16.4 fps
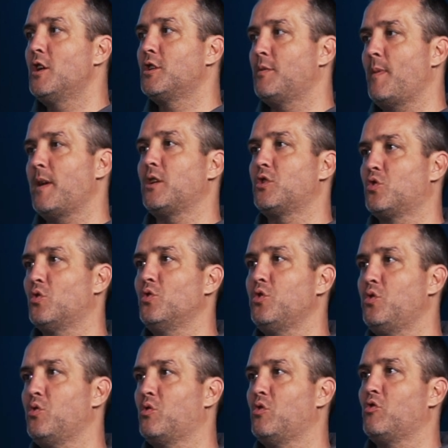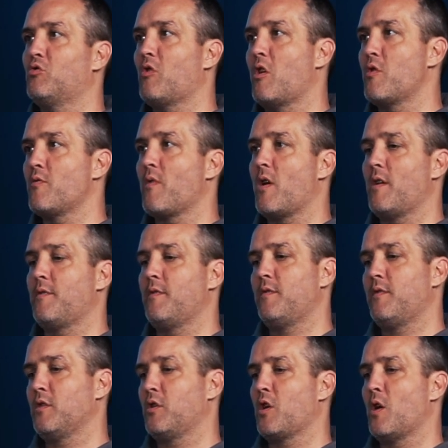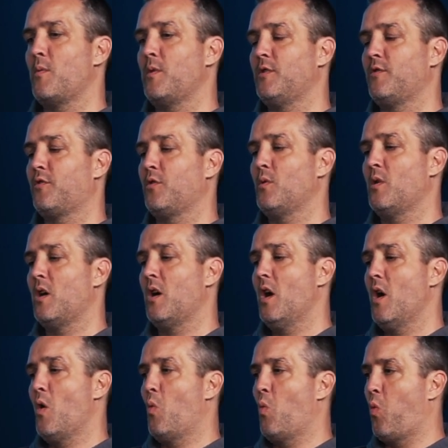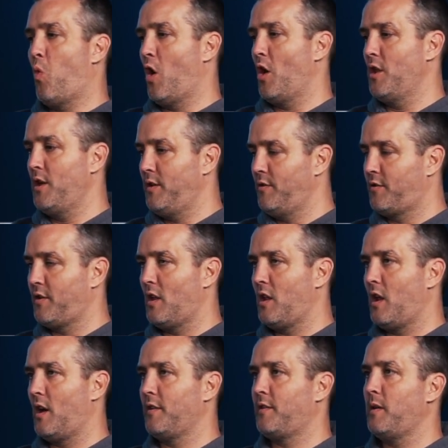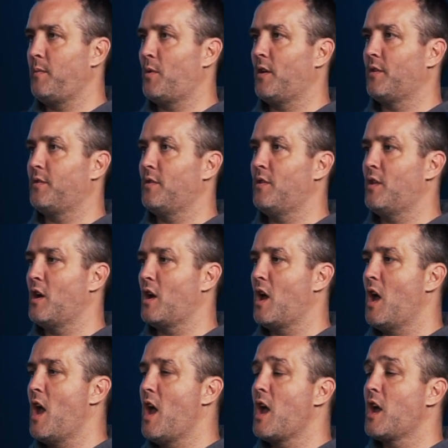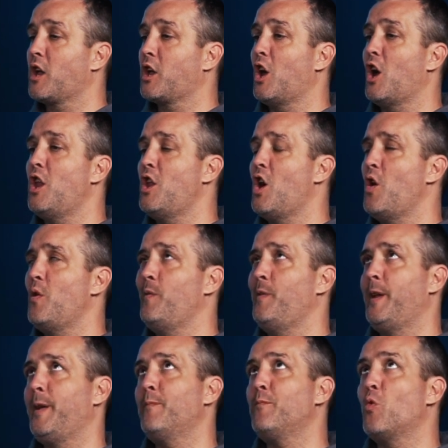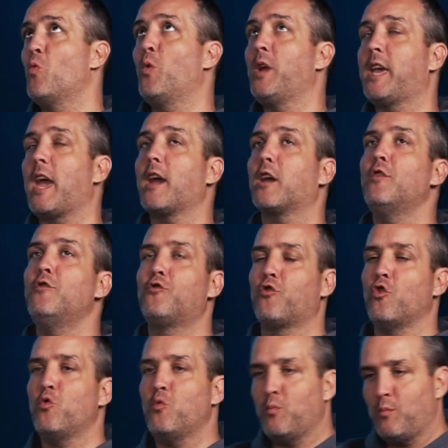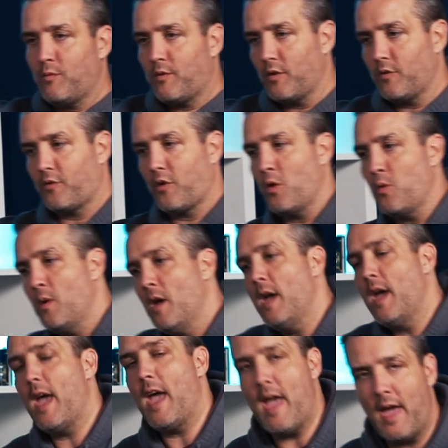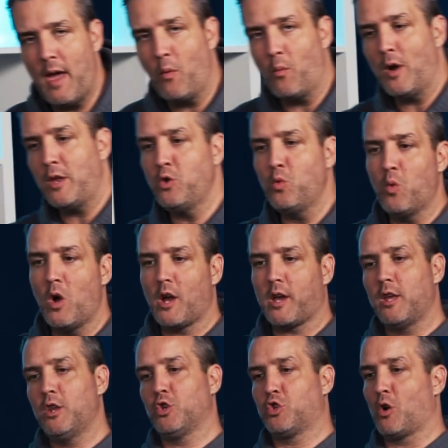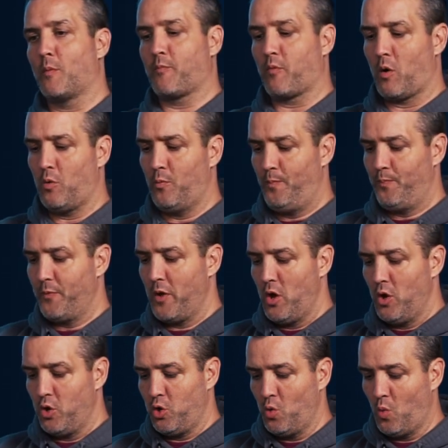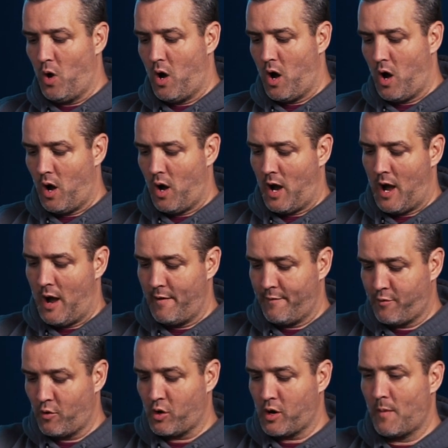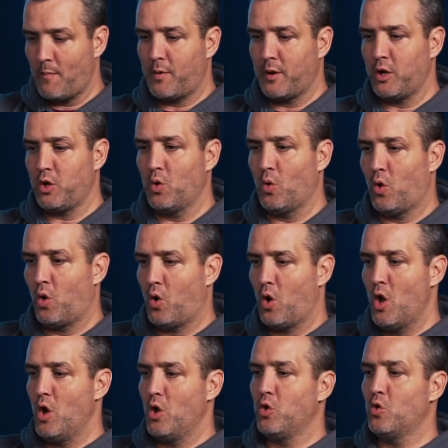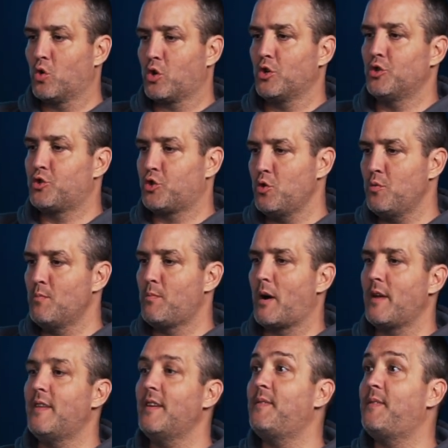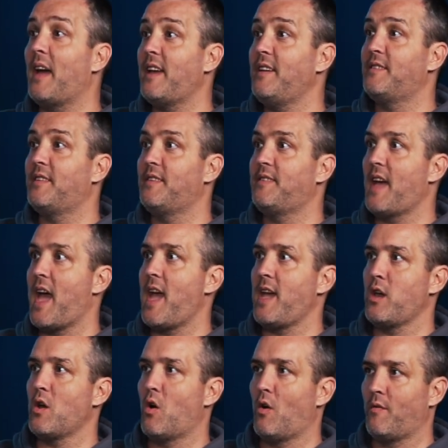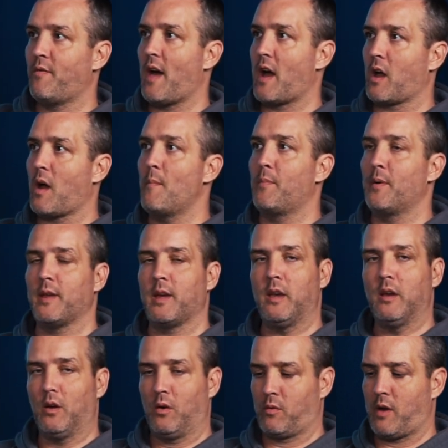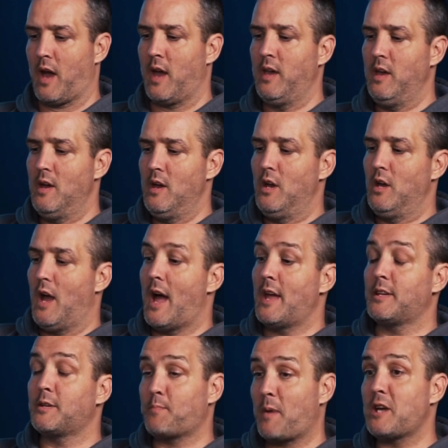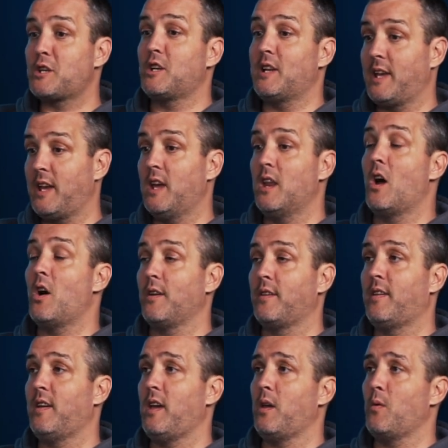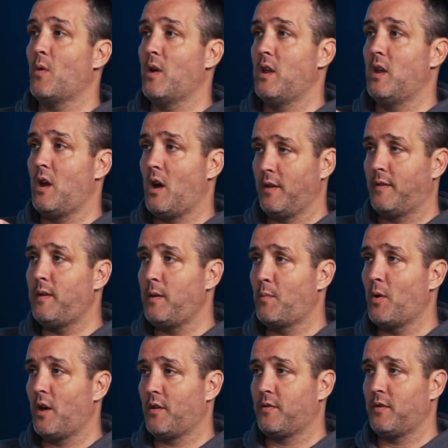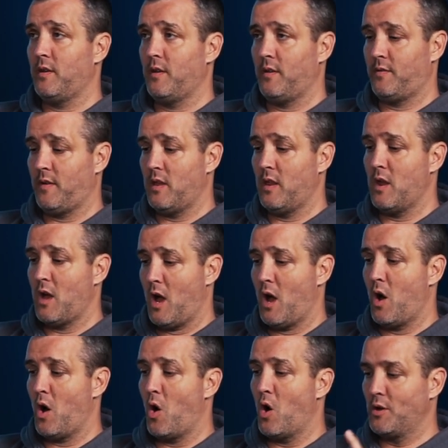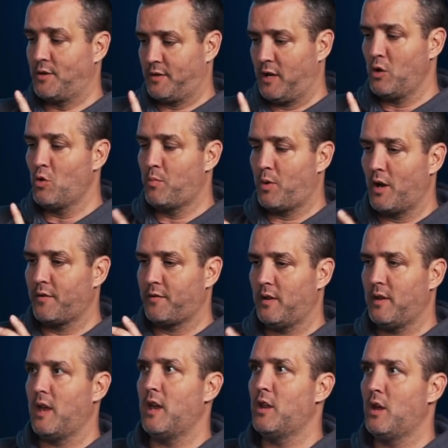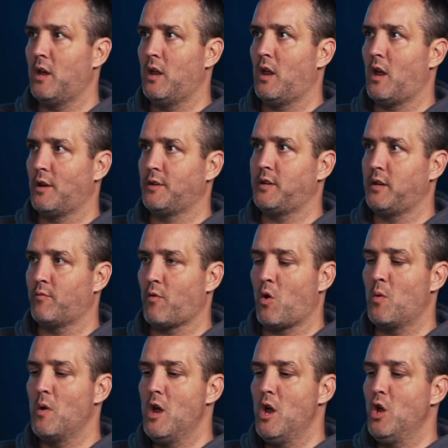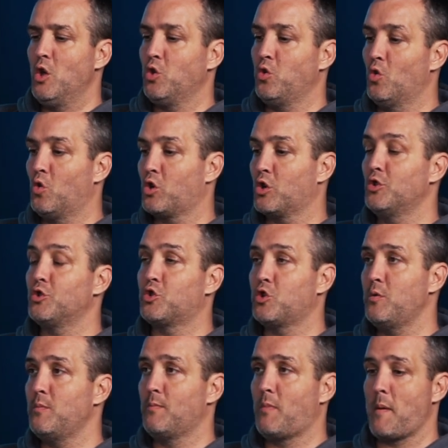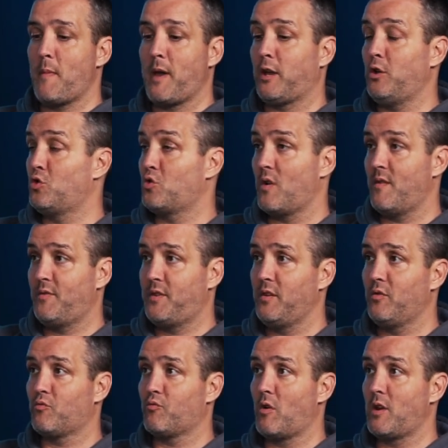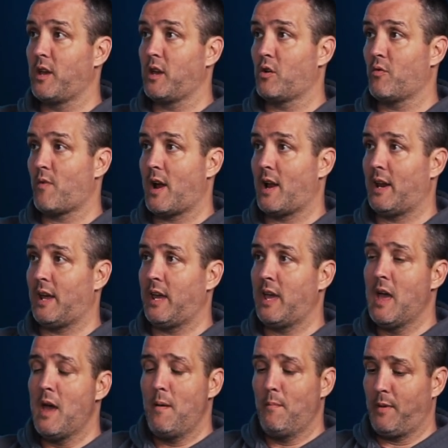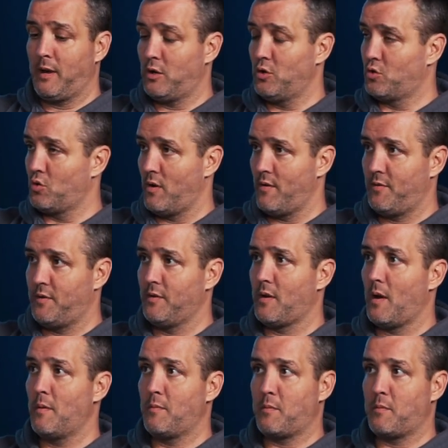to make sure you can grow, rather than go into a one internal IT person that we get consumed. So when you work in a job role, you are for a company, you're consumed by the day-to-day of that company, okay? And especially in IT, when an IT person is in a single person in an IT role, you're consumed by making sure everything's running correctly, making sure everything's